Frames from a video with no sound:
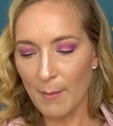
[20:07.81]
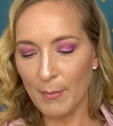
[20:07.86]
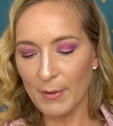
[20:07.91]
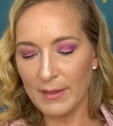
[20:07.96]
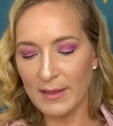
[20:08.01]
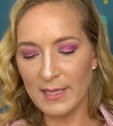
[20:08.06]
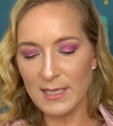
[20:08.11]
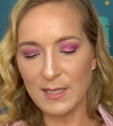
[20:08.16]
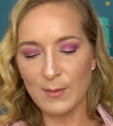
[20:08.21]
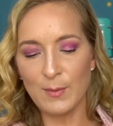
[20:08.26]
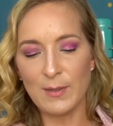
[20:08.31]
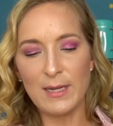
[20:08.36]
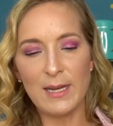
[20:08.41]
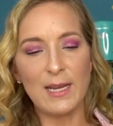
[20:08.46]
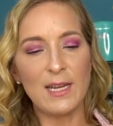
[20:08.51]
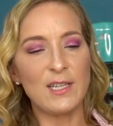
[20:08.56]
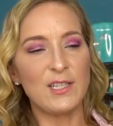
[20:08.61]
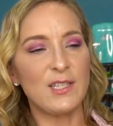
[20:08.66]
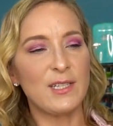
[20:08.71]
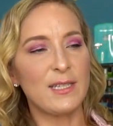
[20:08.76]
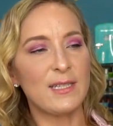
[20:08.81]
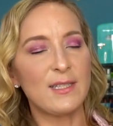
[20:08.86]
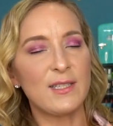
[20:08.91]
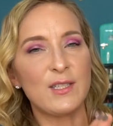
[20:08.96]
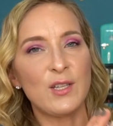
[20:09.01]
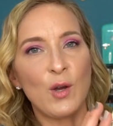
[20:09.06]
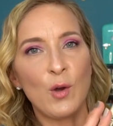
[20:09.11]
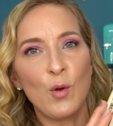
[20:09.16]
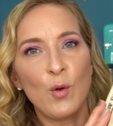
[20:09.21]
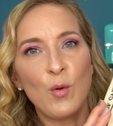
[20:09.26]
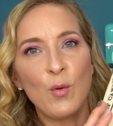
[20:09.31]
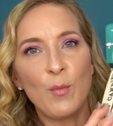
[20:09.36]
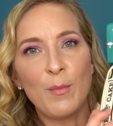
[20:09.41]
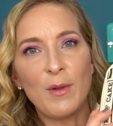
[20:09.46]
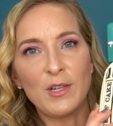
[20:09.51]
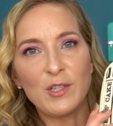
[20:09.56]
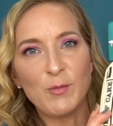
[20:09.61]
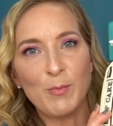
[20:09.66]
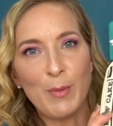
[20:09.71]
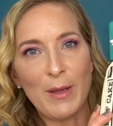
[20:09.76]
But this one is just so
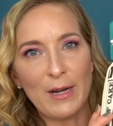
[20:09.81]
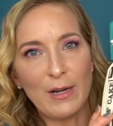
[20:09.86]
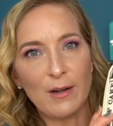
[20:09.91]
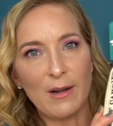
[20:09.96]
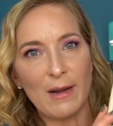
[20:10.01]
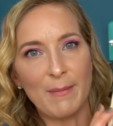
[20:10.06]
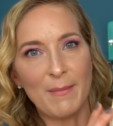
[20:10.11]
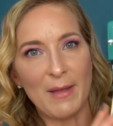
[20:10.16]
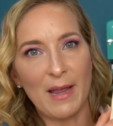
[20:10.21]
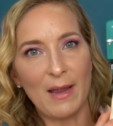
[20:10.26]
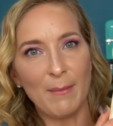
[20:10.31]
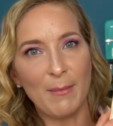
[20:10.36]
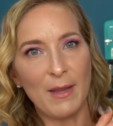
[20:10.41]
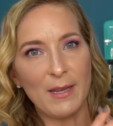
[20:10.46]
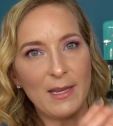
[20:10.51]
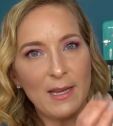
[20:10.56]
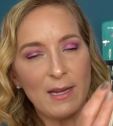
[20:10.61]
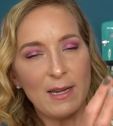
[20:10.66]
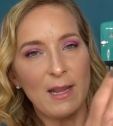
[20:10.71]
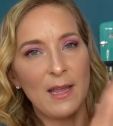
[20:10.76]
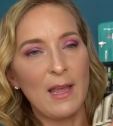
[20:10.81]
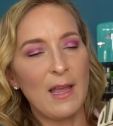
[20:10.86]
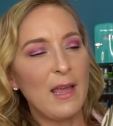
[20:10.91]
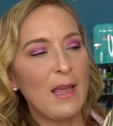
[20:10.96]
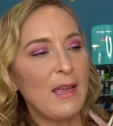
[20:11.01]
much better in my opinion.